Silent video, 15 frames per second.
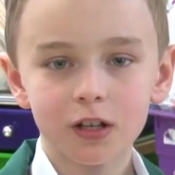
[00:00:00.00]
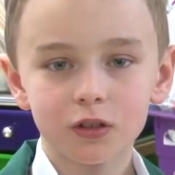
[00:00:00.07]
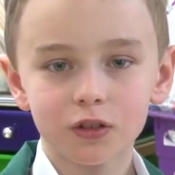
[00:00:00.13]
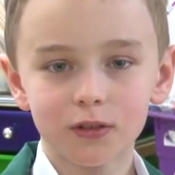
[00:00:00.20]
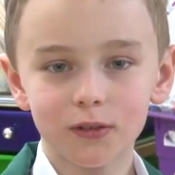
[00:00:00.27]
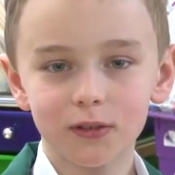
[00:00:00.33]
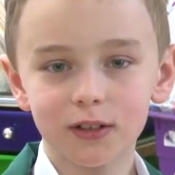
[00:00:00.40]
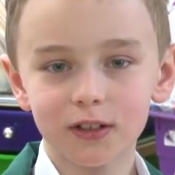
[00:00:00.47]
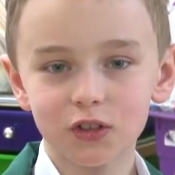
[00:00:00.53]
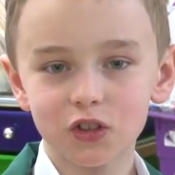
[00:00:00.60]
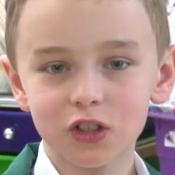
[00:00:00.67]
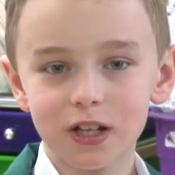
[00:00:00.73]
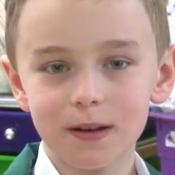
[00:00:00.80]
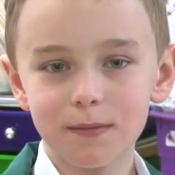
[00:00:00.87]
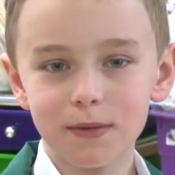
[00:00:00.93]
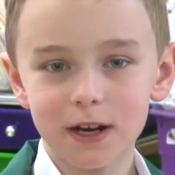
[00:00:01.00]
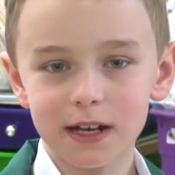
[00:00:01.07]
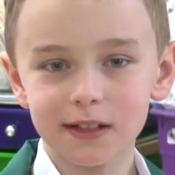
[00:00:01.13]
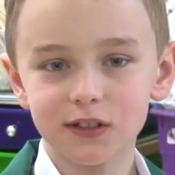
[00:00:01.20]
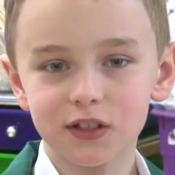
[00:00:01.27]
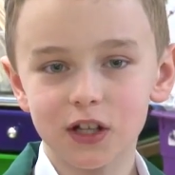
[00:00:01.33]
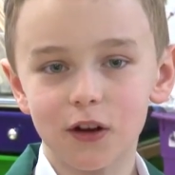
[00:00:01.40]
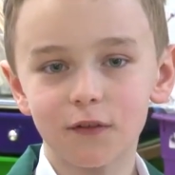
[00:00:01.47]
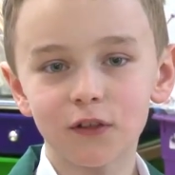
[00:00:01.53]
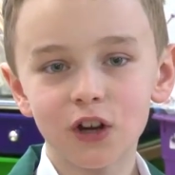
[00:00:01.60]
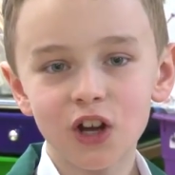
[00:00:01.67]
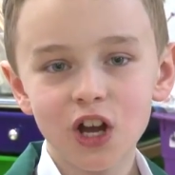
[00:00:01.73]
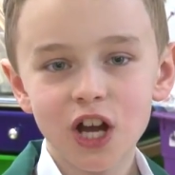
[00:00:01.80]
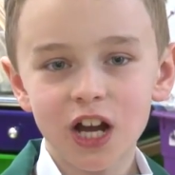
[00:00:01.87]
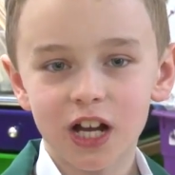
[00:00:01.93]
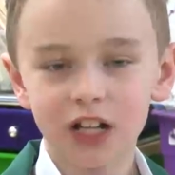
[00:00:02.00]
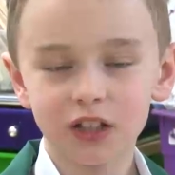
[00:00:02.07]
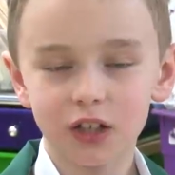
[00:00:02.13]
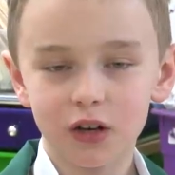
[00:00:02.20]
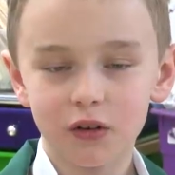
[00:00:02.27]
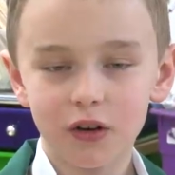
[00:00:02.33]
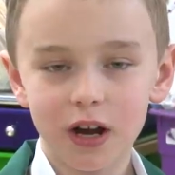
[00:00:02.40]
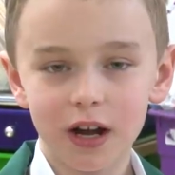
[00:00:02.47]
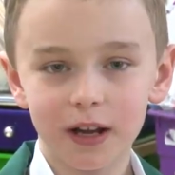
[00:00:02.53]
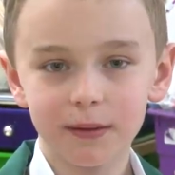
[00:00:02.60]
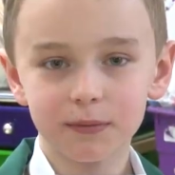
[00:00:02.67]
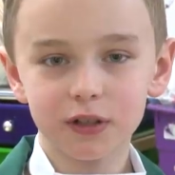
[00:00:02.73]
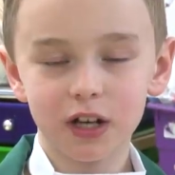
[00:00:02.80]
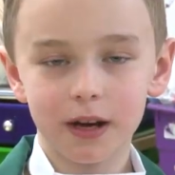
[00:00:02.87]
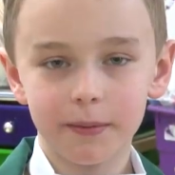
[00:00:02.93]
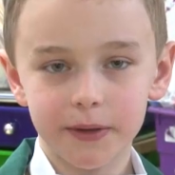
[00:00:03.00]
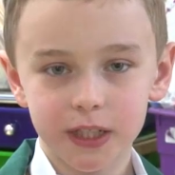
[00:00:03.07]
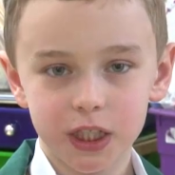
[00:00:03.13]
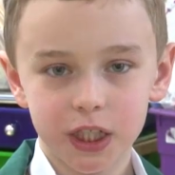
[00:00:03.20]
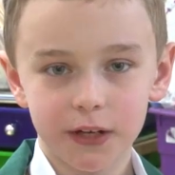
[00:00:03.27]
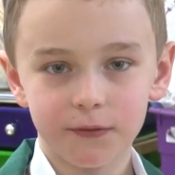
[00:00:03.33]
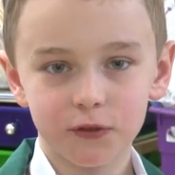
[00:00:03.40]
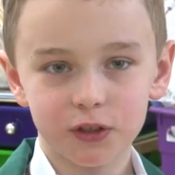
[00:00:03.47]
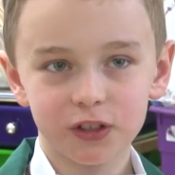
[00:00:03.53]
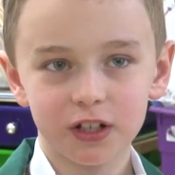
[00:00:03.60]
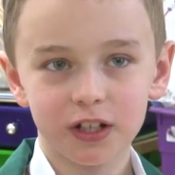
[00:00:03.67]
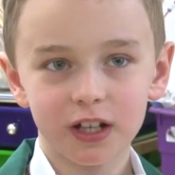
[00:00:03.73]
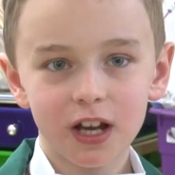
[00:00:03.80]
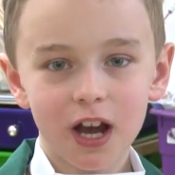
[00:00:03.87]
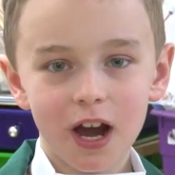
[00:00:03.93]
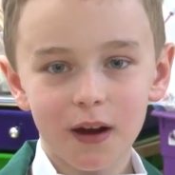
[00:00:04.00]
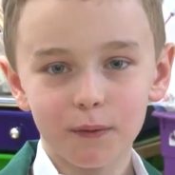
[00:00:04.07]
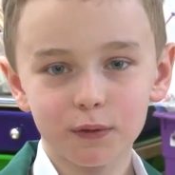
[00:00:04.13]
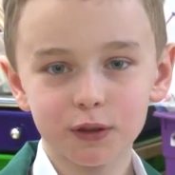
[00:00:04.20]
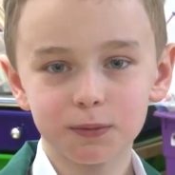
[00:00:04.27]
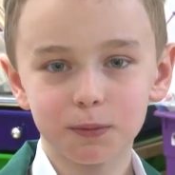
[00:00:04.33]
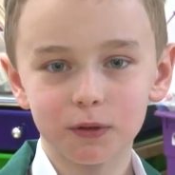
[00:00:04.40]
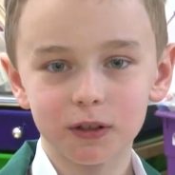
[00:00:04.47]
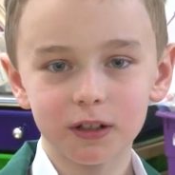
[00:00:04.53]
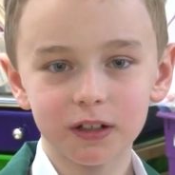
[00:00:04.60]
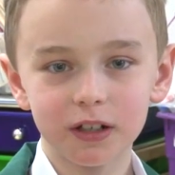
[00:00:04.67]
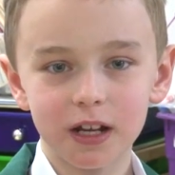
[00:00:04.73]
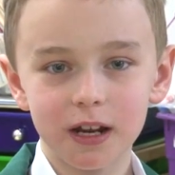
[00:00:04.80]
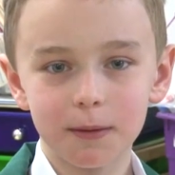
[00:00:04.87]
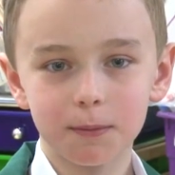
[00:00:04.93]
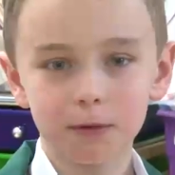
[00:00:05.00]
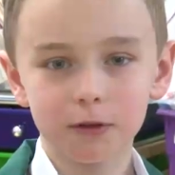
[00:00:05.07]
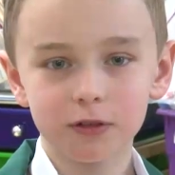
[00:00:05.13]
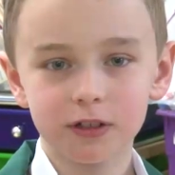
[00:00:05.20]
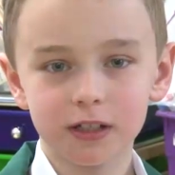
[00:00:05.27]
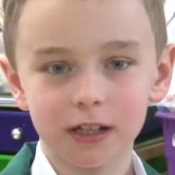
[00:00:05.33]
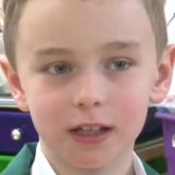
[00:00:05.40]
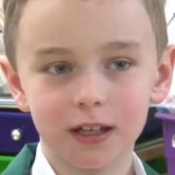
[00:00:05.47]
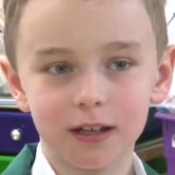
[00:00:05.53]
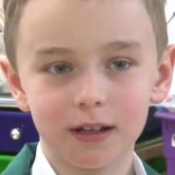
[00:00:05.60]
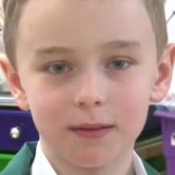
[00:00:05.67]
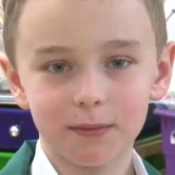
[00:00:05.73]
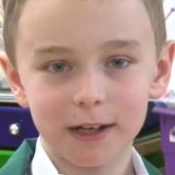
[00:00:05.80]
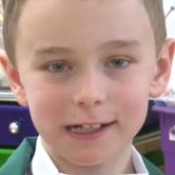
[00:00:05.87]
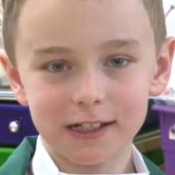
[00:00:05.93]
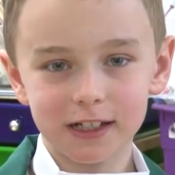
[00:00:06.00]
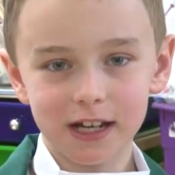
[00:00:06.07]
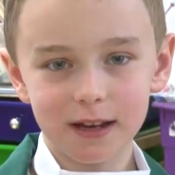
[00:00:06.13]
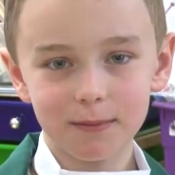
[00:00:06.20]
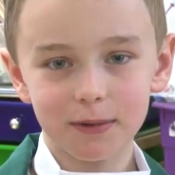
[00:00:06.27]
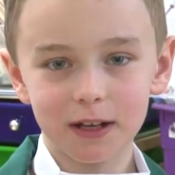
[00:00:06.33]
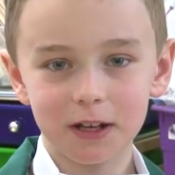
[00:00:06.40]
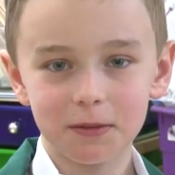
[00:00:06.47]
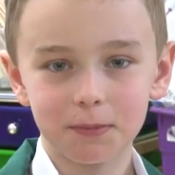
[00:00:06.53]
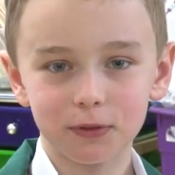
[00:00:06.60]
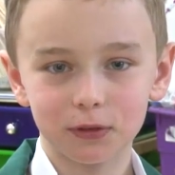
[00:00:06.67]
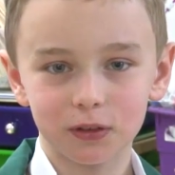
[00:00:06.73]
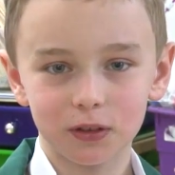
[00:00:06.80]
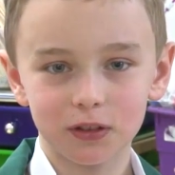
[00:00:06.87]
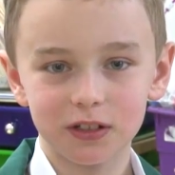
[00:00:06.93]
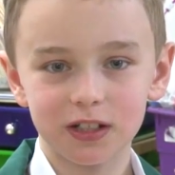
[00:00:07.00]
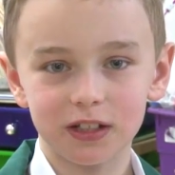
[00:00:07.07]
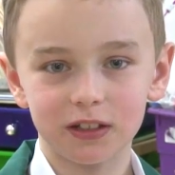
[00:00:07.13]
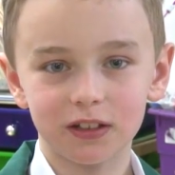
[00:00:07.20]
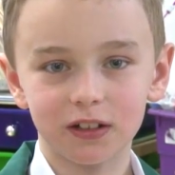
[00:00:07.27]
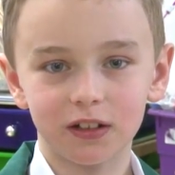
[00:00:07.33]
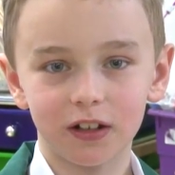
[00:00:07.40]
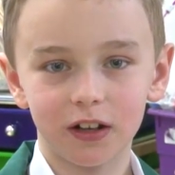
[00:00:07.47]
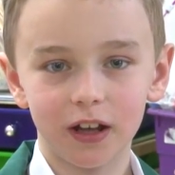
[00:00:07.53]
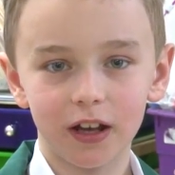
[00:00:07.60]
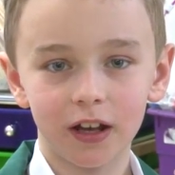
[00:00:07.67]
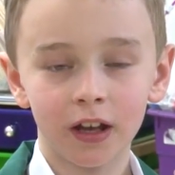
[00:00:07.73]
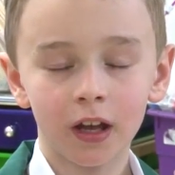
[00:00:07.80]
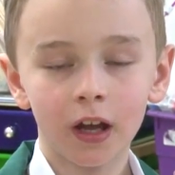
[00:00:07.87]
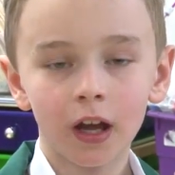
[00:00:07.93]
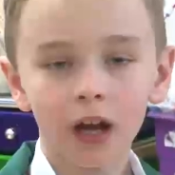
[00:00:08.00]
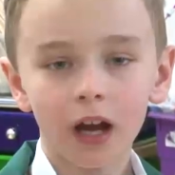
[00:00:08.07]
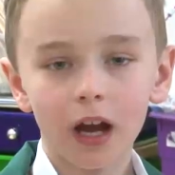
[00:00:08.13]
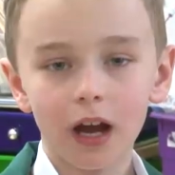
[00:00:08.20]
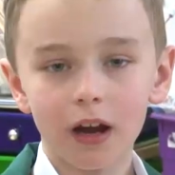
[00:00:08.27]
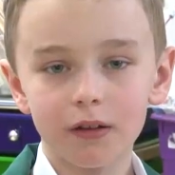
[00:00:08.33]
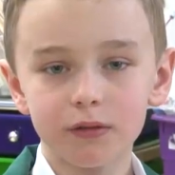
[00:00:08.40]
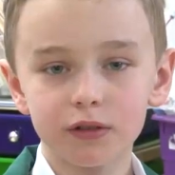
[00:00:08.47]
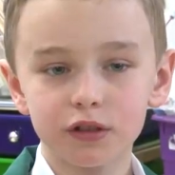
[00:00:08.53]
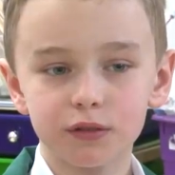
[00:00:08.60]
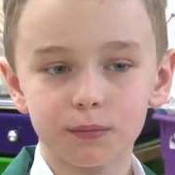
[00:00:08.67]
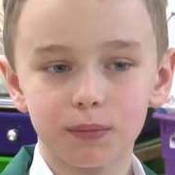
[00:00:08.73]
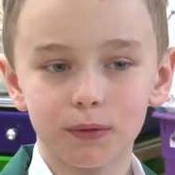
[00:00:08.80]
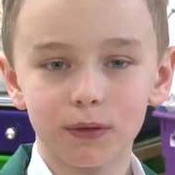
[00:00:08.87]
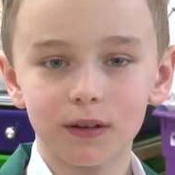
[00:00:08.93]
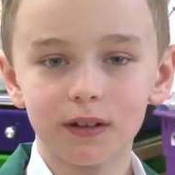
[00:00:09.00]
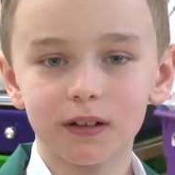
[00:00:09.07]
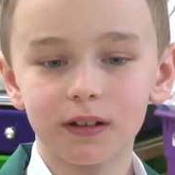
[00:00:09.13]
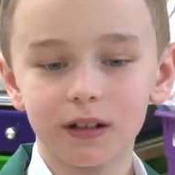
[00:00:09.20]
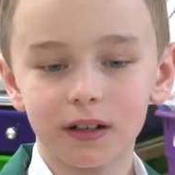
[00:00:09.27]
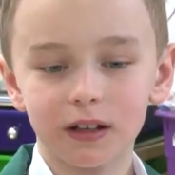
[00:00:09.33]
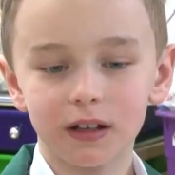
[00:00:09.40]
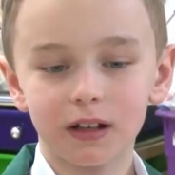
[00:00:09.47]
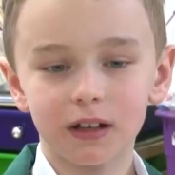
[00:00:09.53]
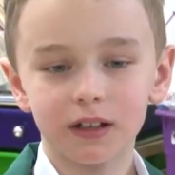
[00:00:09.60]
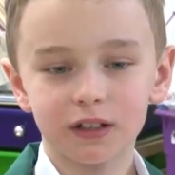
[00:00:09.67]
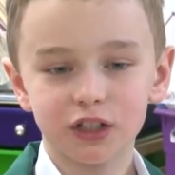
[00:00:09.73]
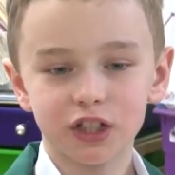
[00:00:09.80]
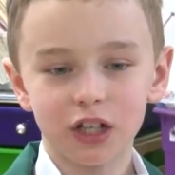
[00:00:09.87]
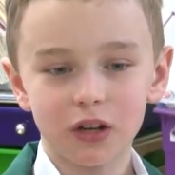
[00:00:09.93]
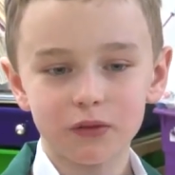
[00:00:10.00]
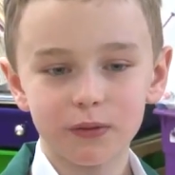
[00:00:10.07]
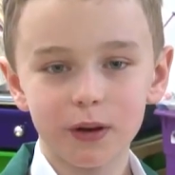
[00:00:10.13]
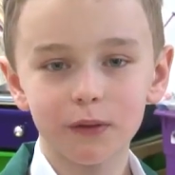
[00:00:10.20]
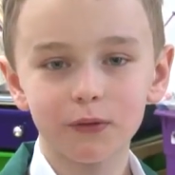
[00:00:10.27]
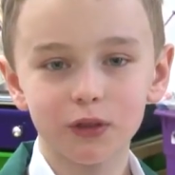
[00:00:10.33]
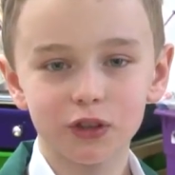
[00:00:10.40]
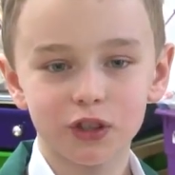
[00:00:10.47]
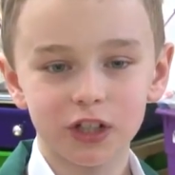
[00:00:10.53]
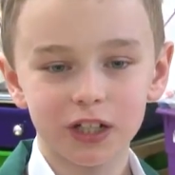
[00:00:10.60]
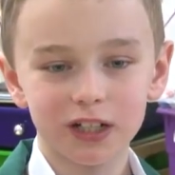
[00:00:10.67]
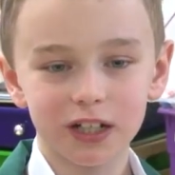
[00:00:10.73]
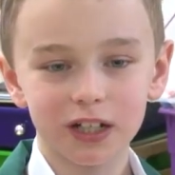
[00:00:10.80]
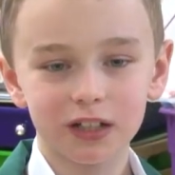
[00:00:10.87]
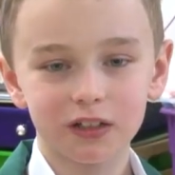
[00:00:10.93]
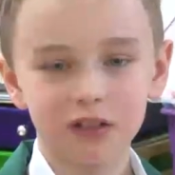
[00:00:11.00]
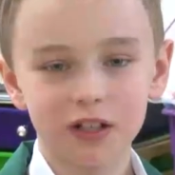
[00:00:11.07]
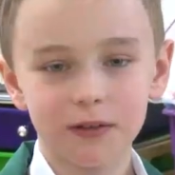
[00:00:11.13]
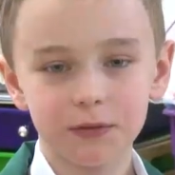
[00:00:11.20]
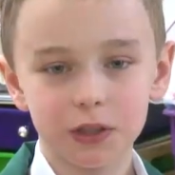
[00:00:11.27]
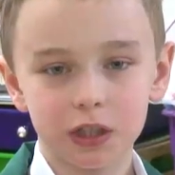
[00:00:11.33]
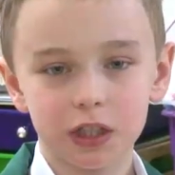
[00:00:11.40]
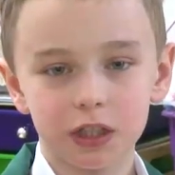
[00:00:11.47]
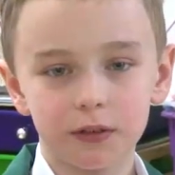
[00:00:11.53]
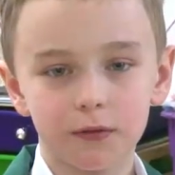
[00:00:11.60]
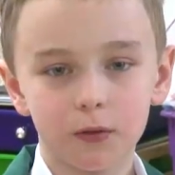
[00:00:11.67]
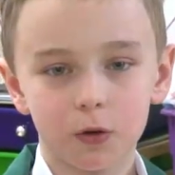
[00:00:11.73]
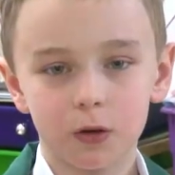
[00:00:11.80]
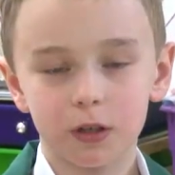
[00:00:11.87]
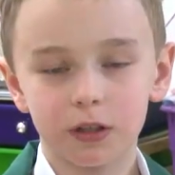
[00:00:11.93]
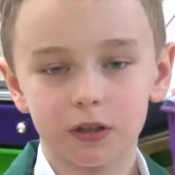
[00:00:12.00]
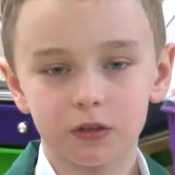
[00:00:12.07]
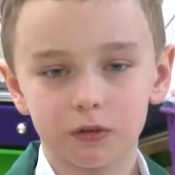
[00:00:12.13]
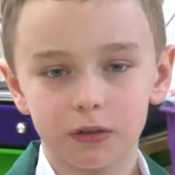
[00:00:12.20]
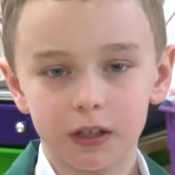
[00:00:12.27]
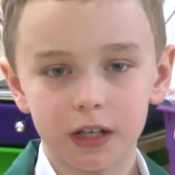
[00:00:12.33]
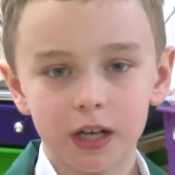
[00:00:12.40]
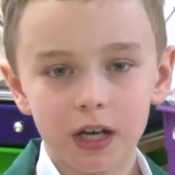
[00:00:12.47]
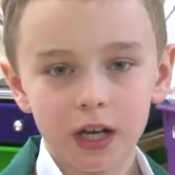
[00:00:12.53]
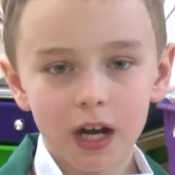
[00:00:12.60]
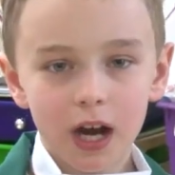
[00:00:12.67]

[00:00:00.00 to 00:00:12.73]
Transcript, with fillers: Truth can stand by itself. Hello, I am Thomas Jefferson. I was born on April 2nd in my time, but April 13th today. I was born in Shadwell, Virginia in 1743.